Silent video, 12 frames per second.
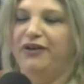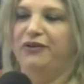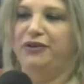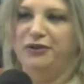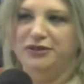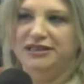our
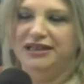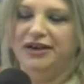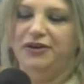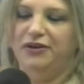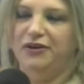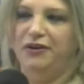
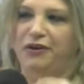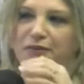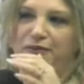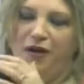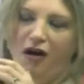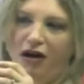newsletter, our
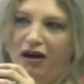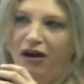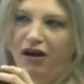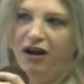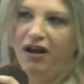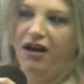
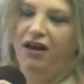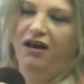blog,